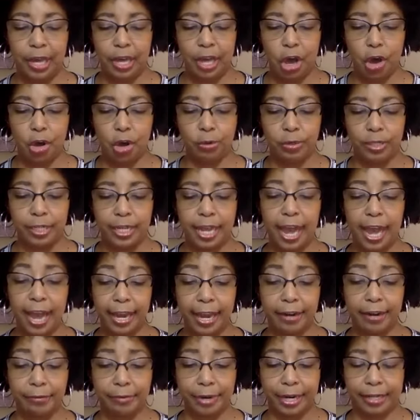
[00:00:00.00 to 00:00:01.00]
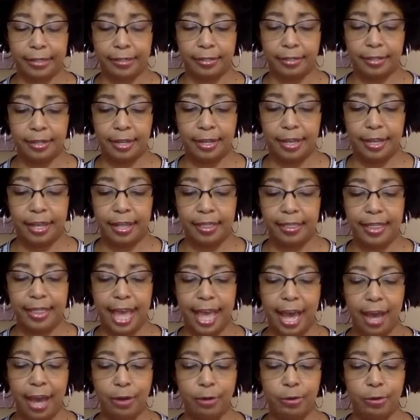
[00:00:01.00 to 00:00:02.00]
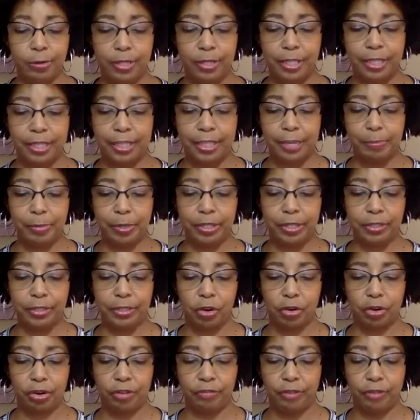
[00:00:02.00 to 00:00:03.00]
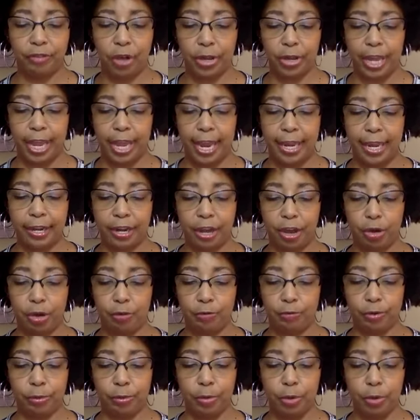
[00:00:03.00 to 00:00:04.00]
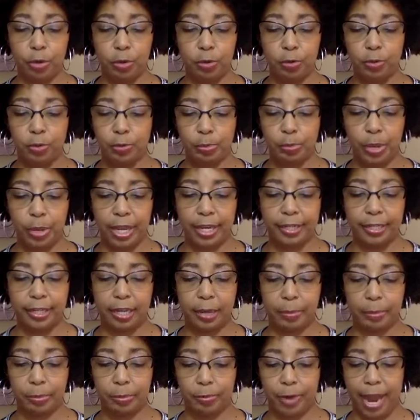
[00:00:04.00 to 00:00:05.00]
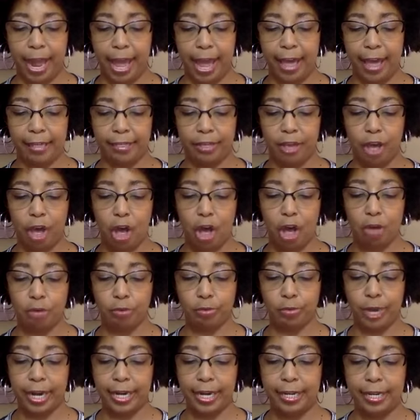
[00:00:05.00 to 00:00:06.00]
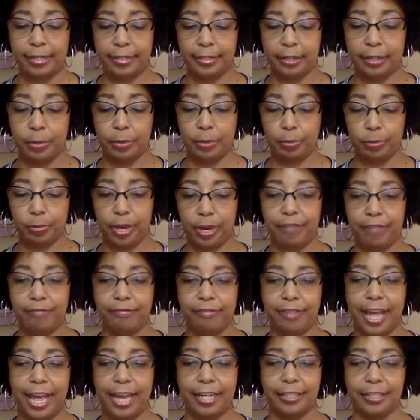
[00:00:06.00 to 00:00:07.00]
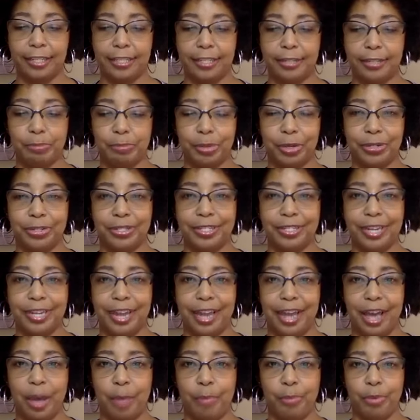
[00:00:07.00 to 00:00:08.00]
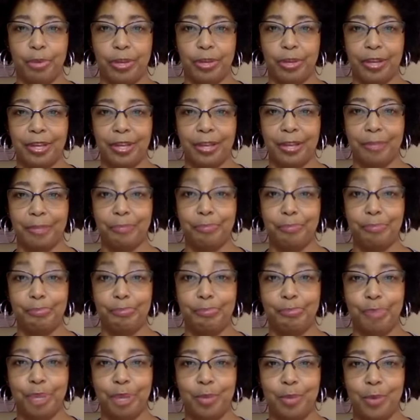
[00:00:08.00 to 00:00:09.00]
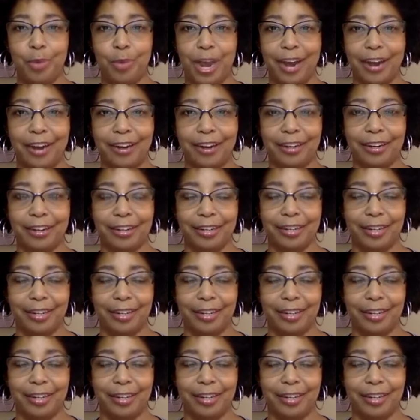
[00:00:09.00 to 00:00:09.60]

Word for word: O tyrant, Thou who sleepest on a volcano, from whose pent up wrath already some red flashes bursting up, beware.